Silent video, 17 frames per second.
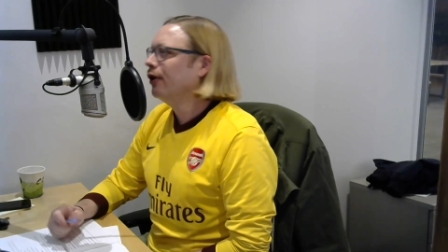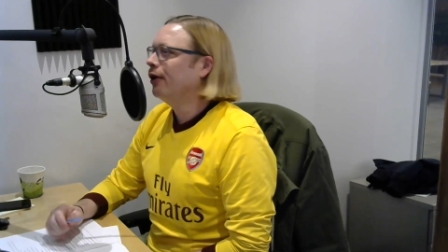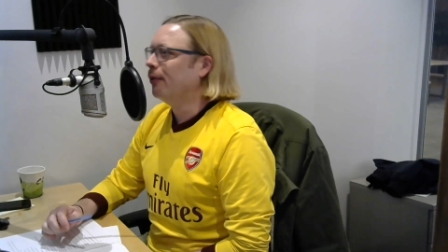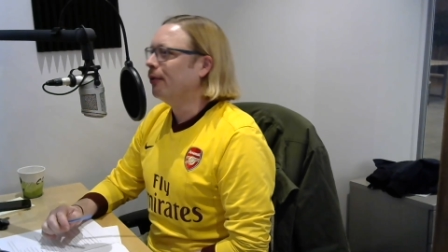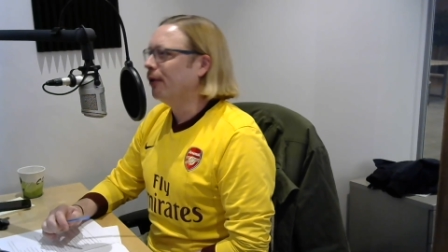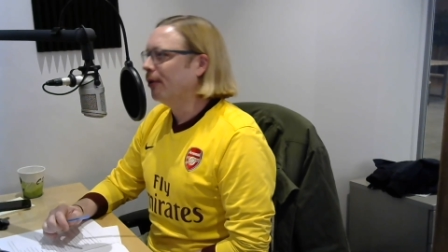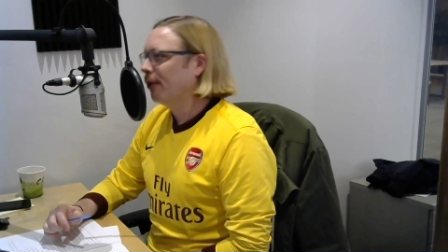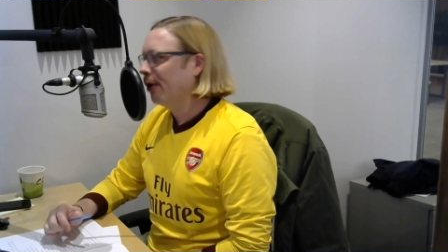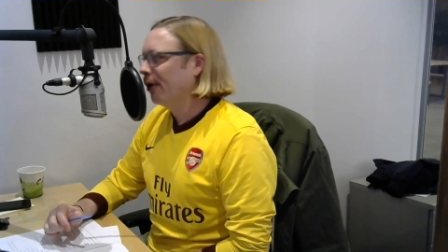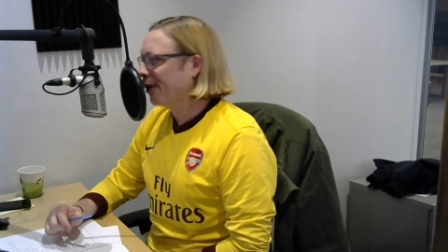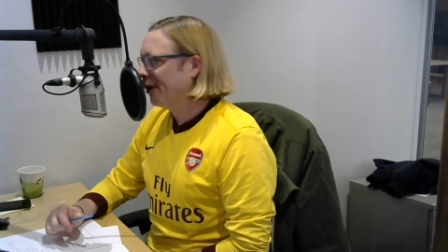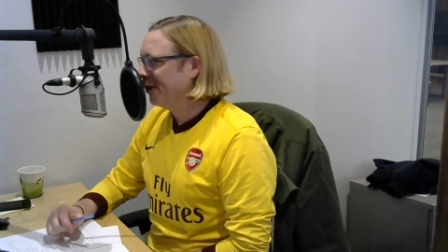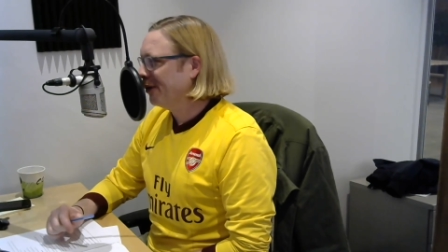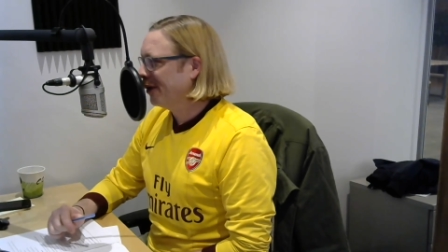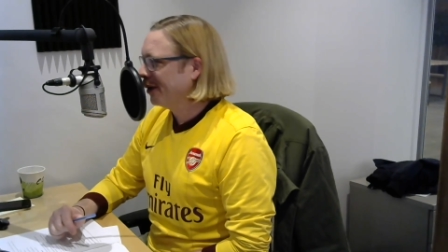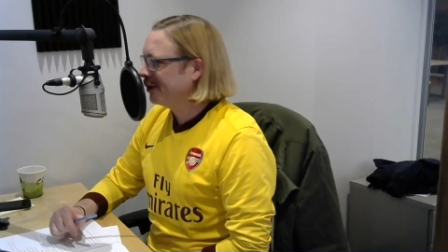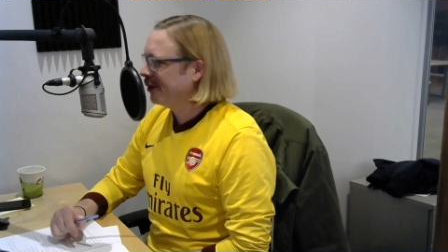We work
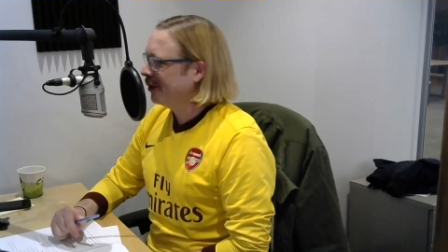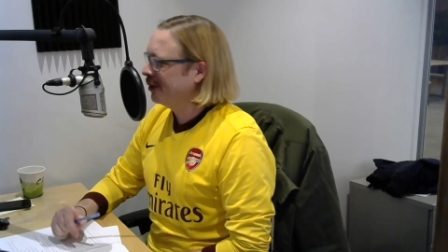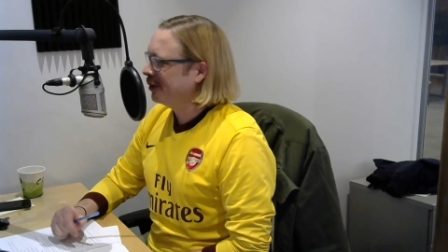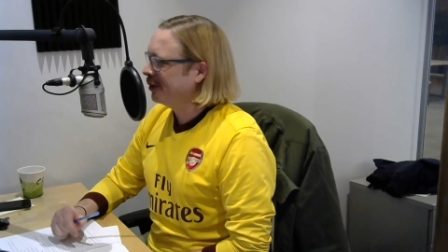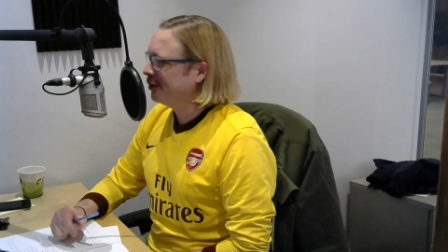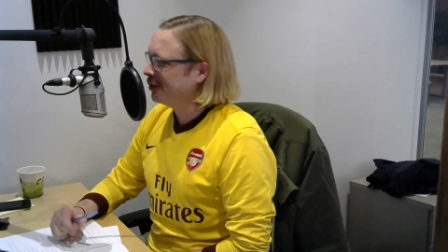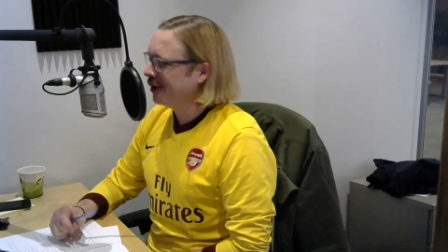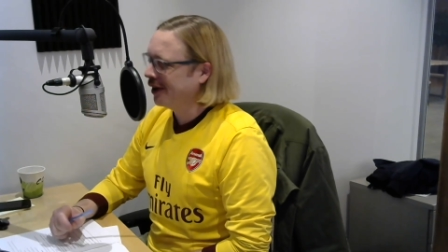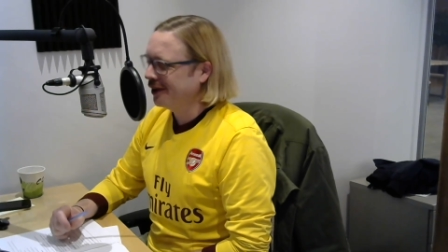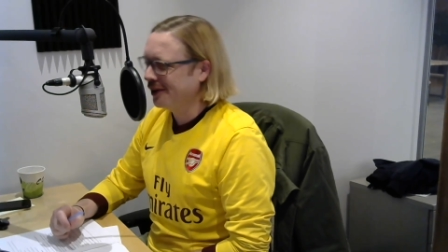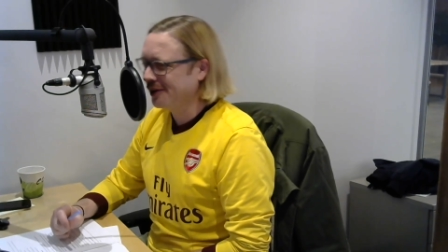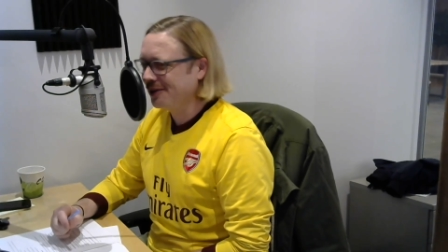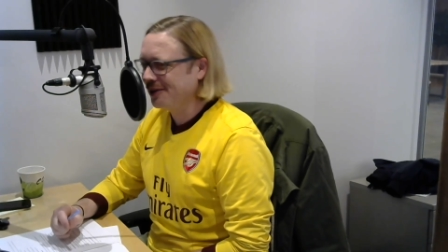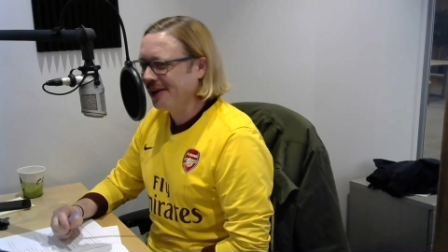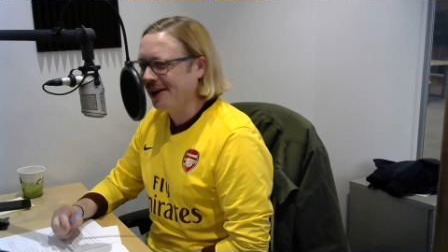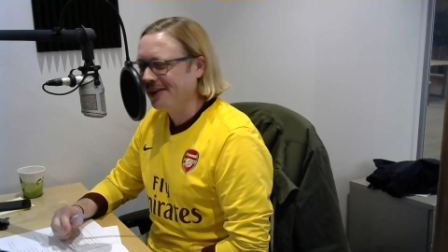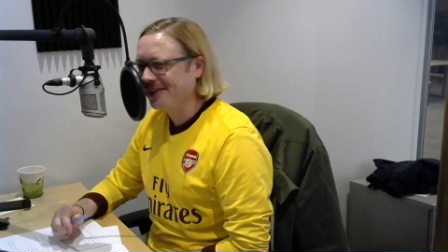on that on the training
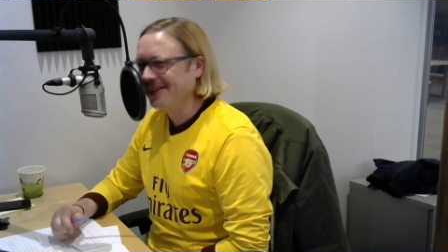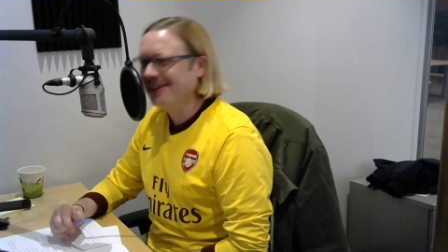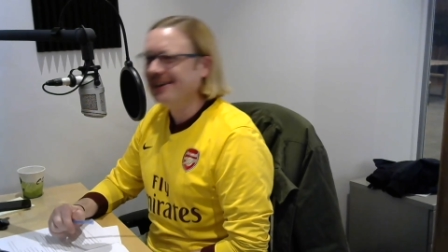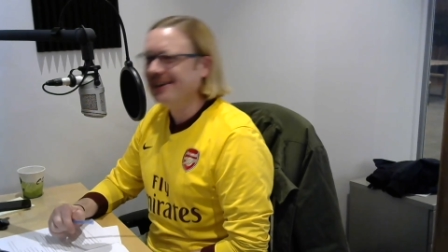ground.